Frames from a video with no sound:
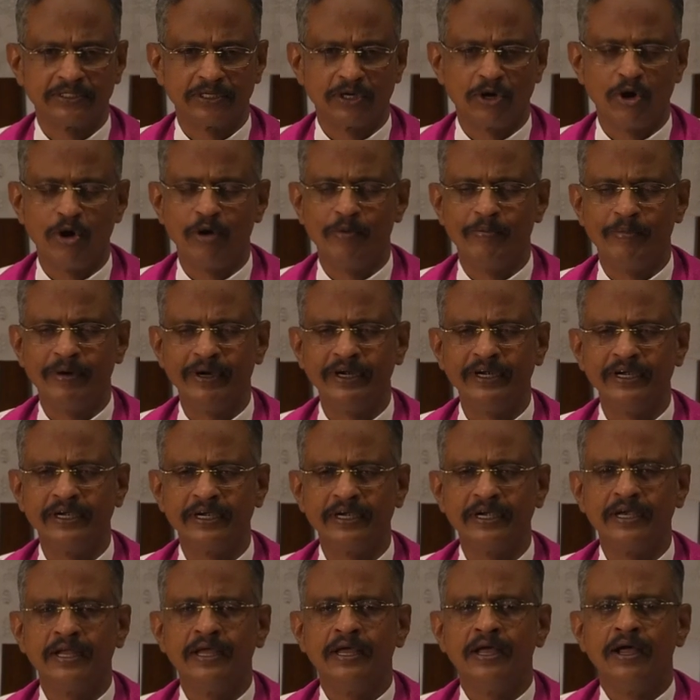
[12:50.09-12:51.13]
government
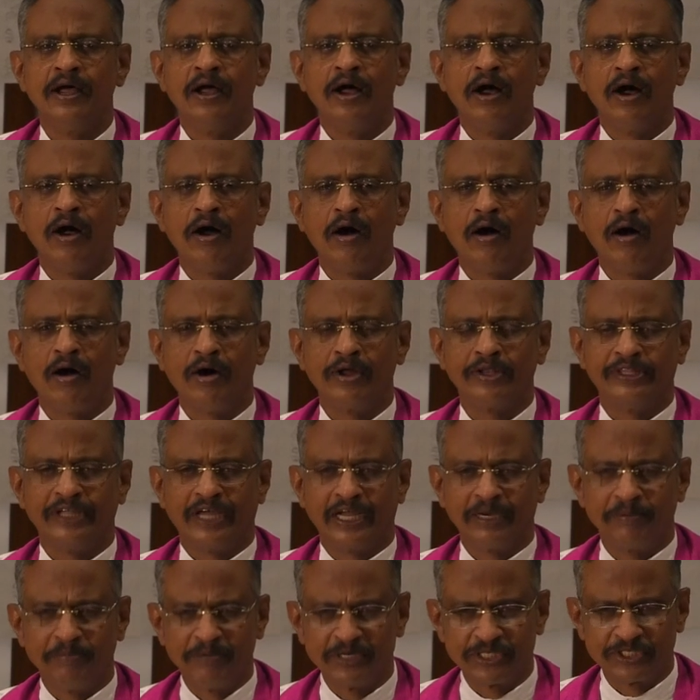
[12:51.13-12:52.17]
or
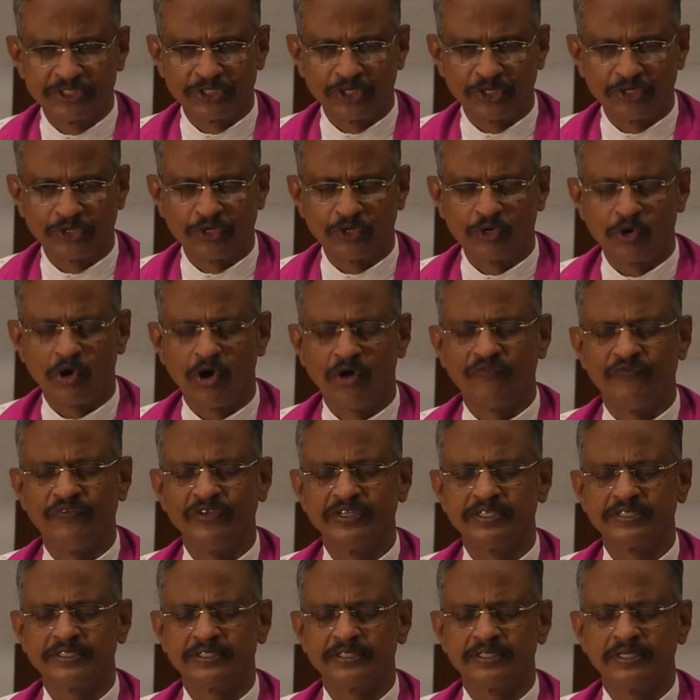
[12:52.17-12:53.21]
the administrative
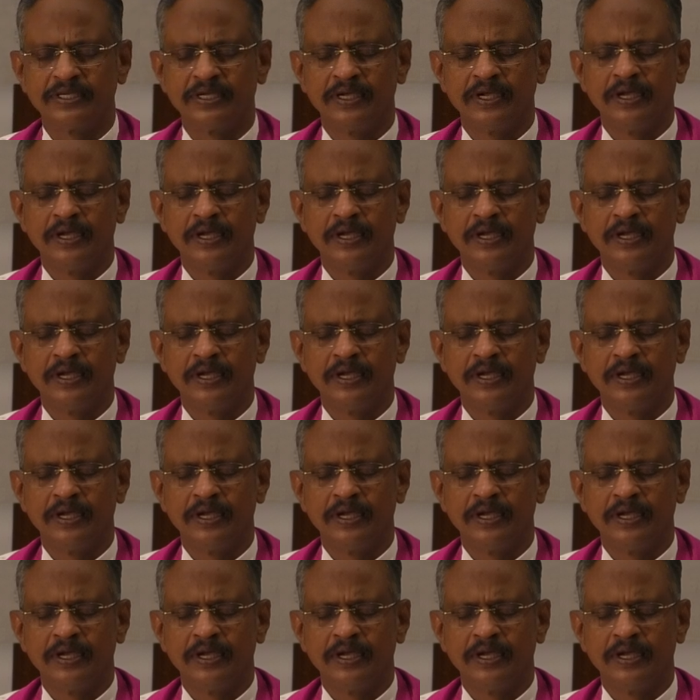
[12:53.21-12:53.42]
office